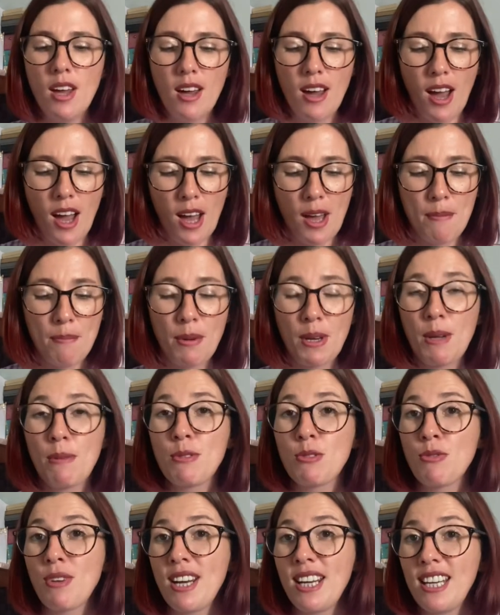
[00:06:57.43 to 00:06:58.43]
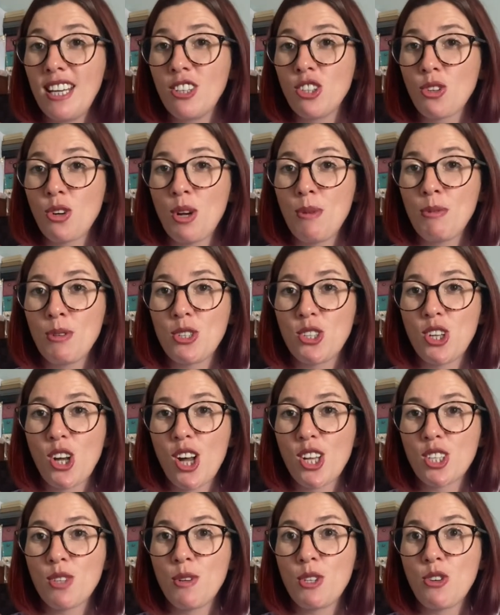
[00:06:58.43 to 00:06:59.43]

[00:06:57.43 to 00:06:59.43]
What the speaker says: But it was really enjoyable start to a